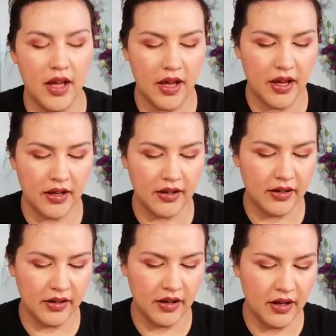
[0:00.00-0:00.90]

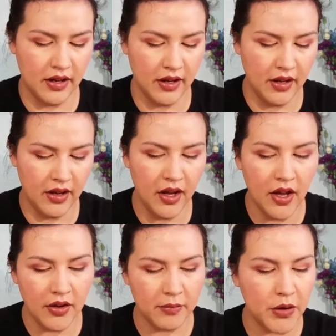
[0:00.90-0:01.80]
And
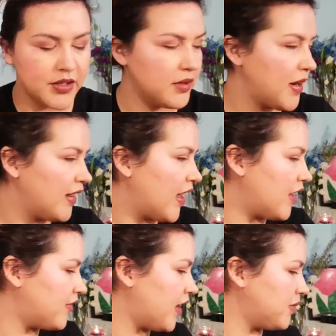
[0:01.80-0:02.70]
most of my
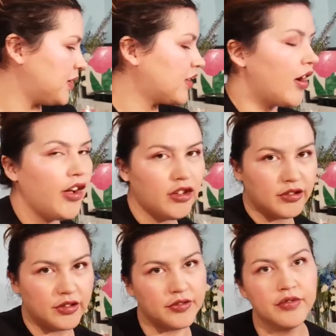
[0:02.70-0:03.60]
life I had been
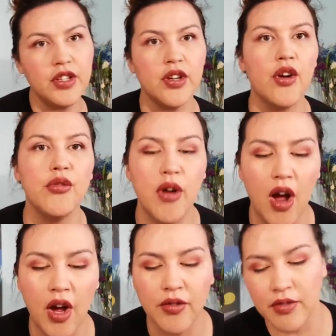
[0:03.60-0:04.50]
called, you know,
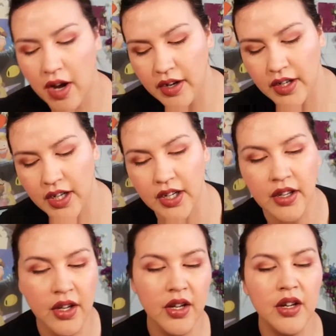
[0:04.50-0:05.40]
Ron, Ronnie,